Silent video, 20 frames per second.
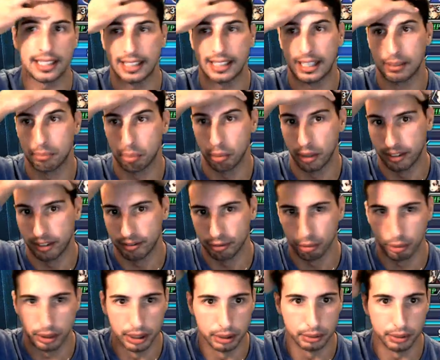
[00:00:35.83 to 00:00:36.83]
that Brave
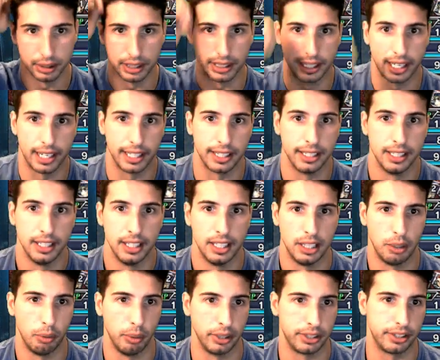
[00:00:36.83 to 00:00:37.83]
really, really high
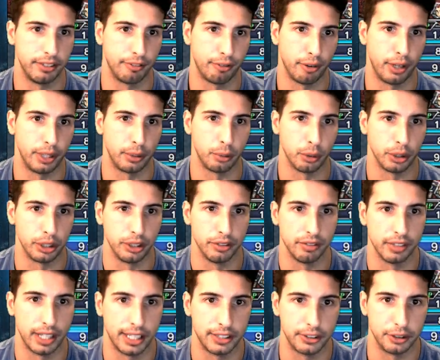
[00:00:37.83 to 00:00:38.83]
with the Friend Warrior of
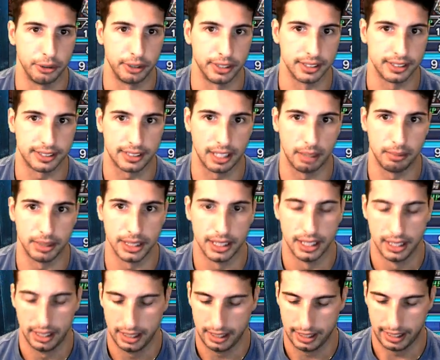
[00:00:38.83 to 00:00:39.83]
Light during the summon.
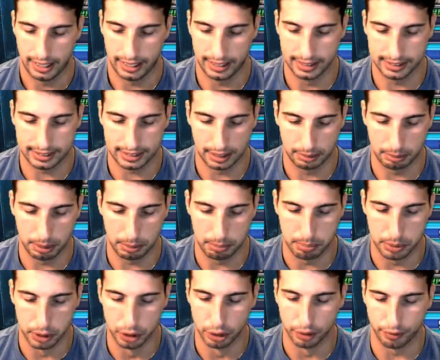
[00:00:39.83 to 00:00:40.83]
And it's going to be
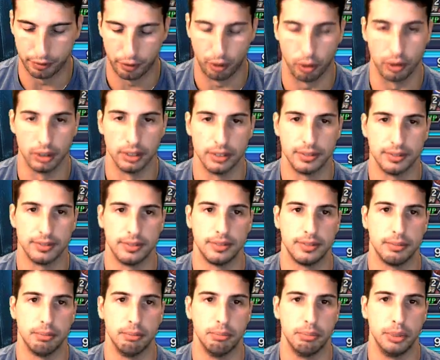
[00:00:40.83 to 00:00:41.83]
beautiful.
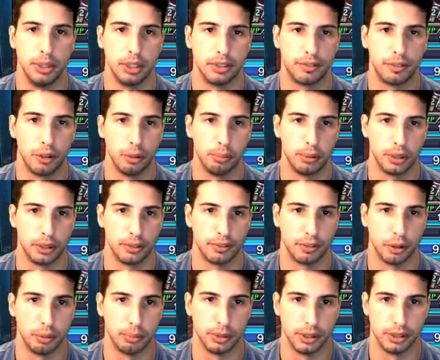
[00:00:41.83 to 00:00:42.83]
Beautiful, beautiful,
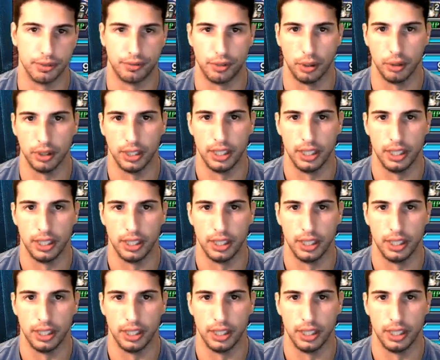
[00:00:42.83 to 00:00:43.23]
beautiful.